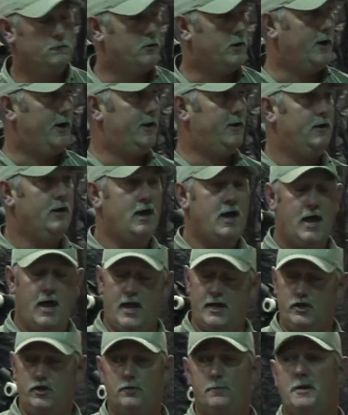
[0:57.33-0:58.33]
Okay?
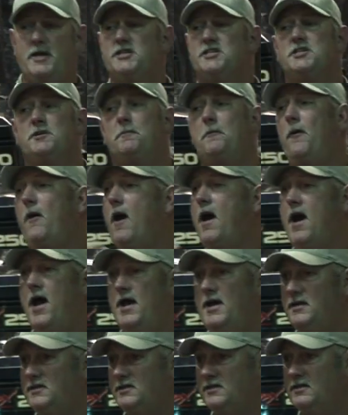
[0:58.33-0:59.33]
And you'd be
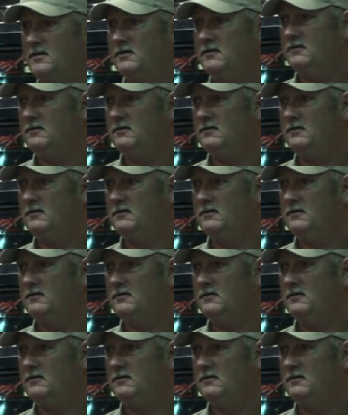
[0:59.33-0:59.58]
surprised